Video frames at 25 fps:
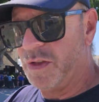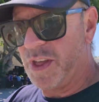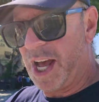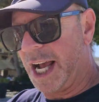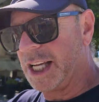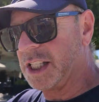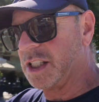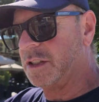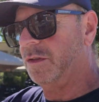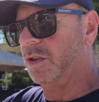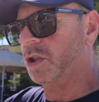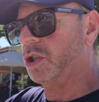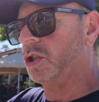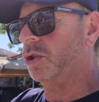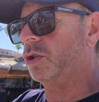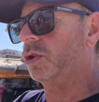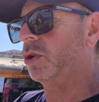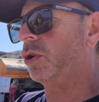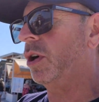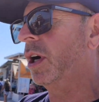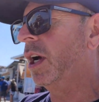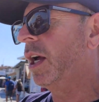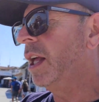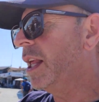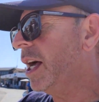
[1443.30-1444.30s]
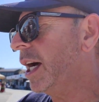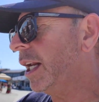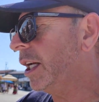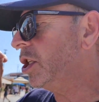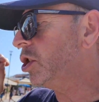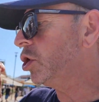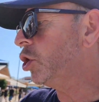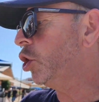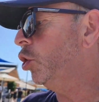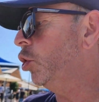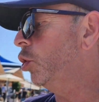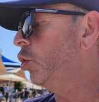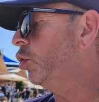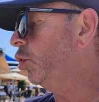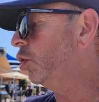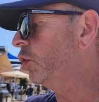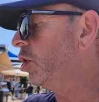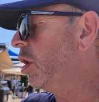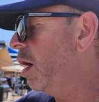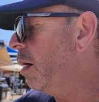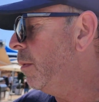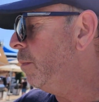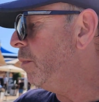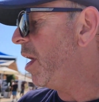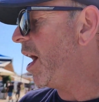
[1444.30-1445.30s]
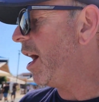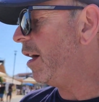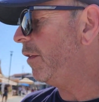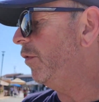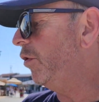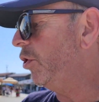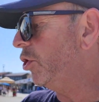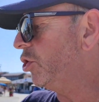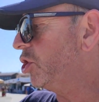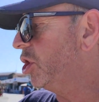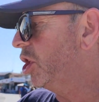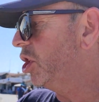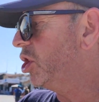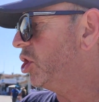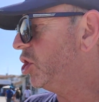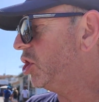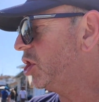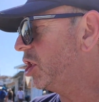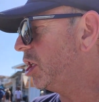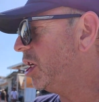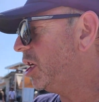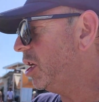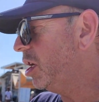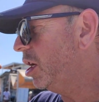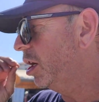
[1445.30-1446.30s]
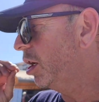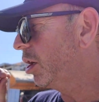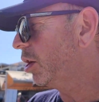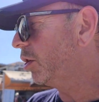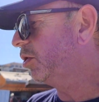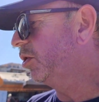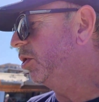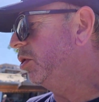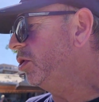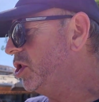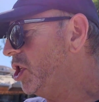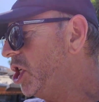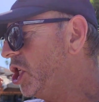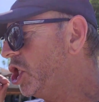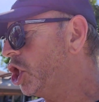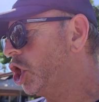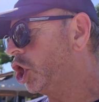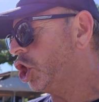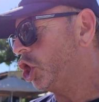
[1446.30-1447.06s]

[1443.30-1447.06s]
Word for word: that's for sure. And it's called Pafos Sea Cruises